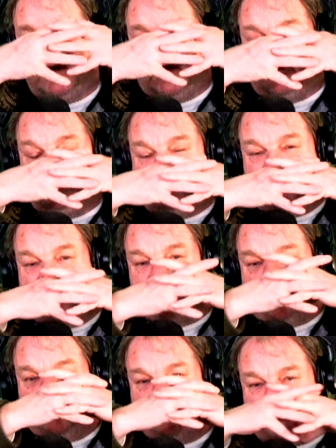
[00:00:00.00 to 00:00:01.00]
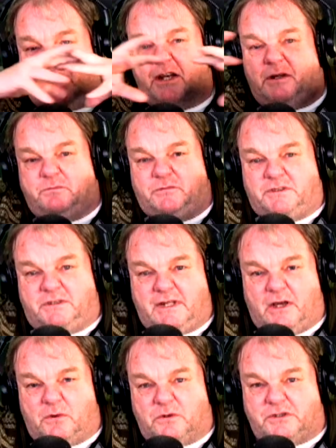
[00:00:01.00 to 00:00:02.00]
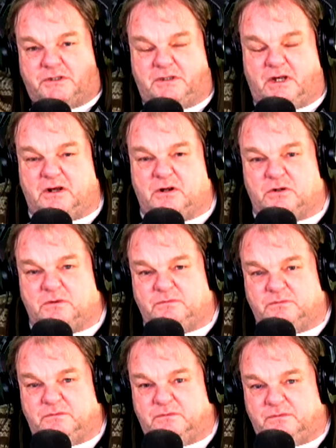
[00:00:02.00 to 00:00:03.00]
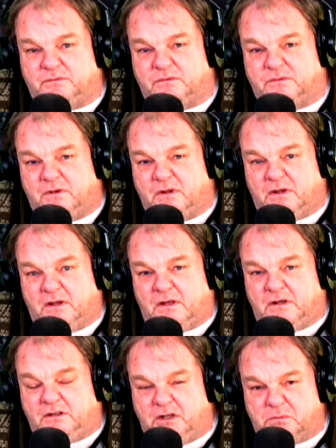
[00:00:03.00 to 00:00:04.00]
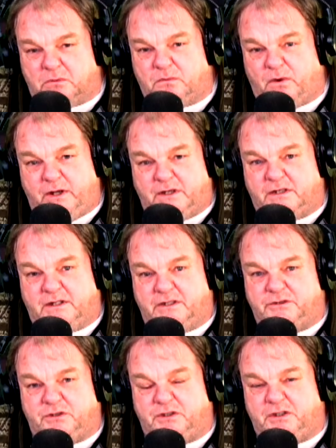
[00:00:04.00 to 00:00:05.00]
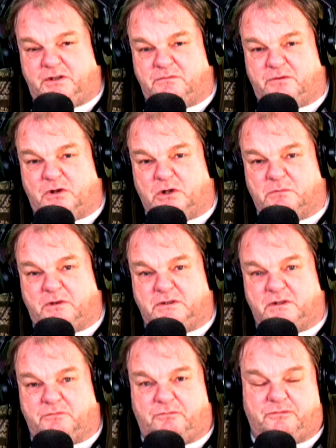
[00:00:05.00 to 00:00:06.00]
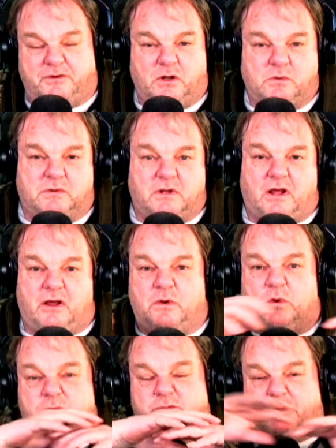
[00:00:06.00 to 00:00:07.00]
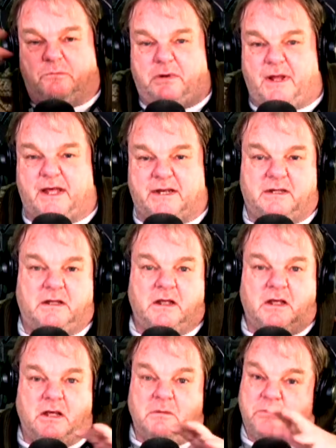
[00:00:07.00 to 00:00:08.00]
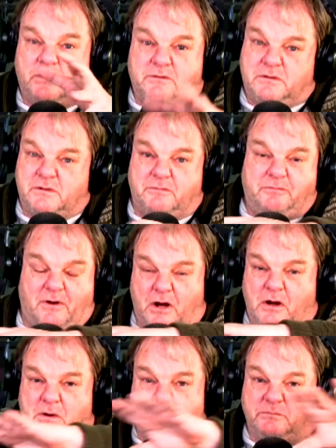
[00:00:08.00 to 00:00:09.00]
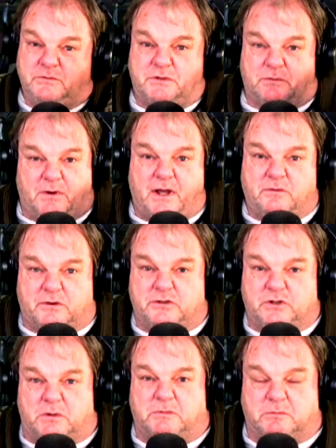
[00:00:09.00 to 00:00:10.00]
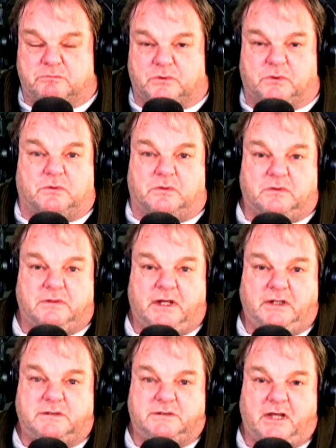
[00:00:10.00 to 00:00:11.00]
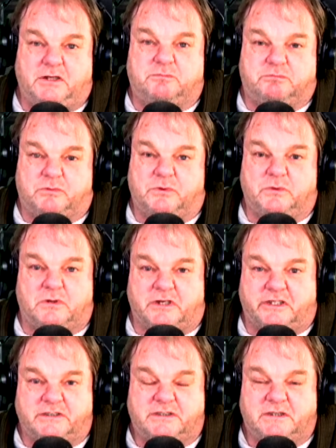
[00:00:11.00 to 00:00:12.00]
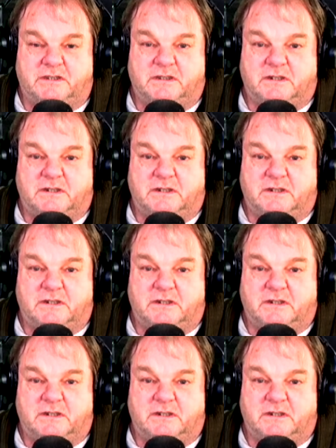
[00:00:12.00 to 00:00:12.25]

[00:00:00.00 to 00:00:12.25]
And those atoms now are liberated into the environment and float all over the planet. But the farms around it is going to be brutal. That's brutalness.